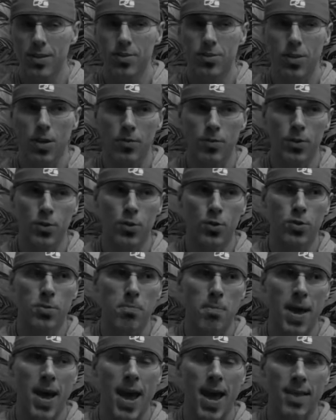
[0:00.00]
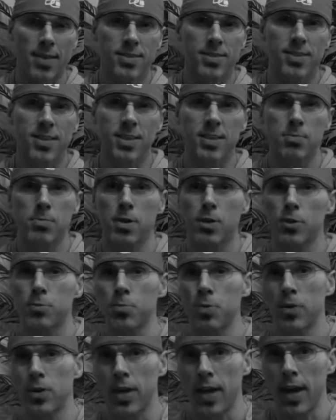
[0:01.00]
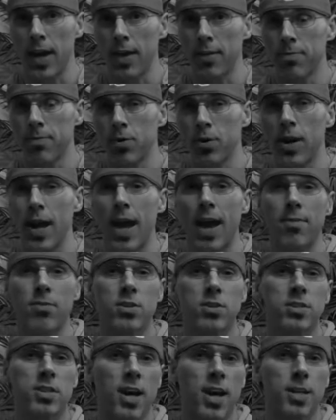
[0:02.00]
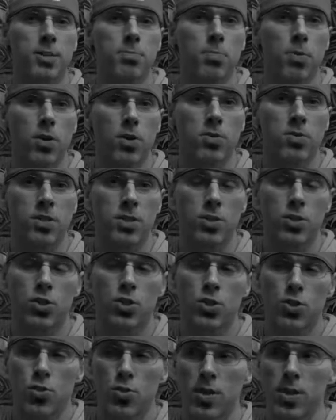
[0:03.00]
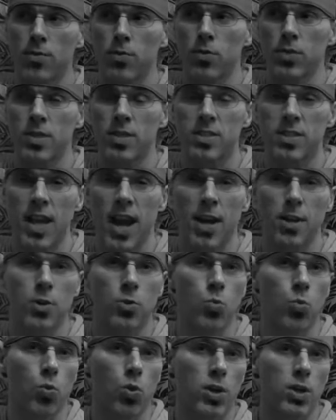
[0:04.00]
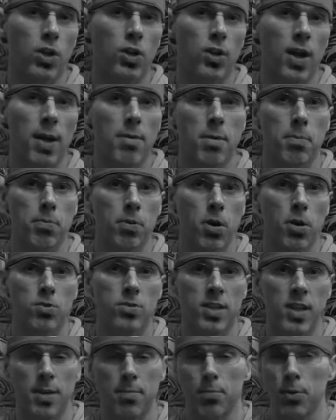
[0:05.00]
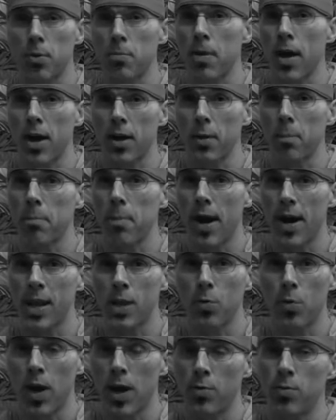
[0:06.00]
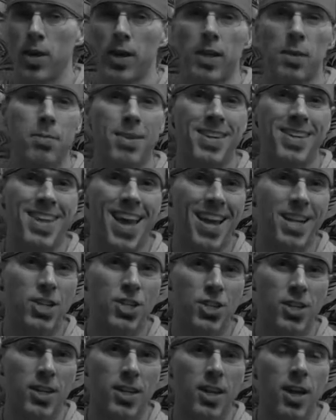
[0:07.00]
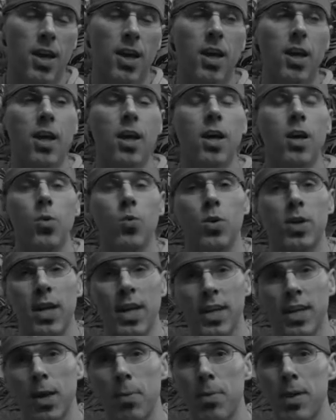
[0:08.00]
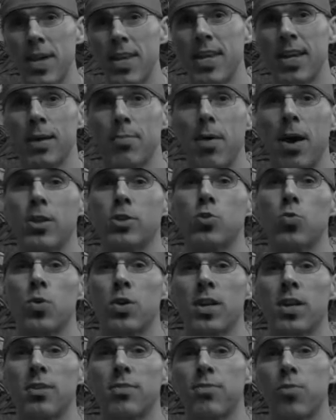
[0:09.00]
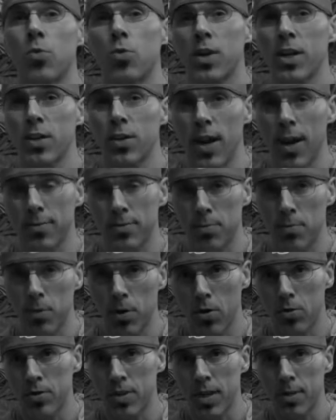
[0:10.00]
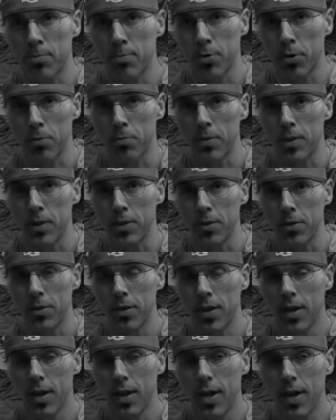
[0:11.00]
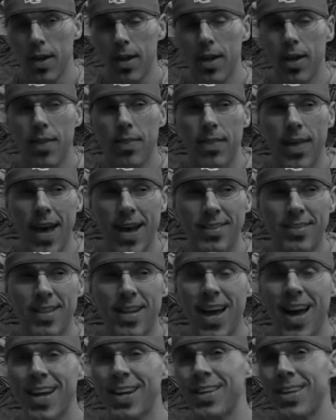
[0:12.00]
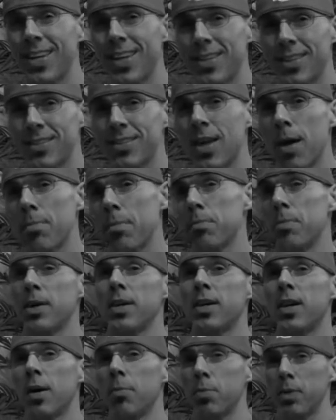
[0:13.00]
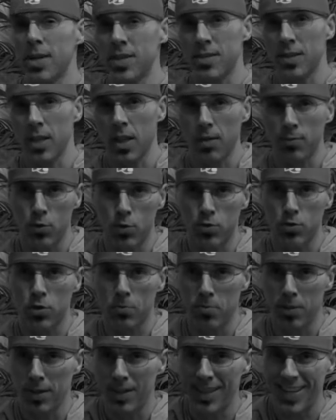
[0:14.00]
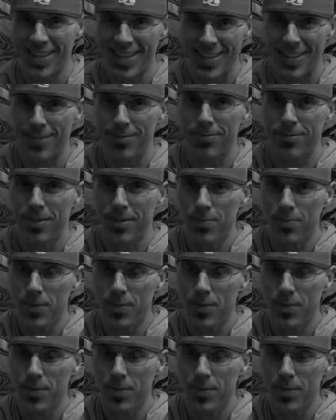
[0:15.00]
So if you do the math, 6 meals per day for an average-sized person shooting for the standard 1 gram of protein per pound of body weight recommendation would end up eating about 20 to 40 grams of protein per meal. That's an idea the supplement companies love you to believe.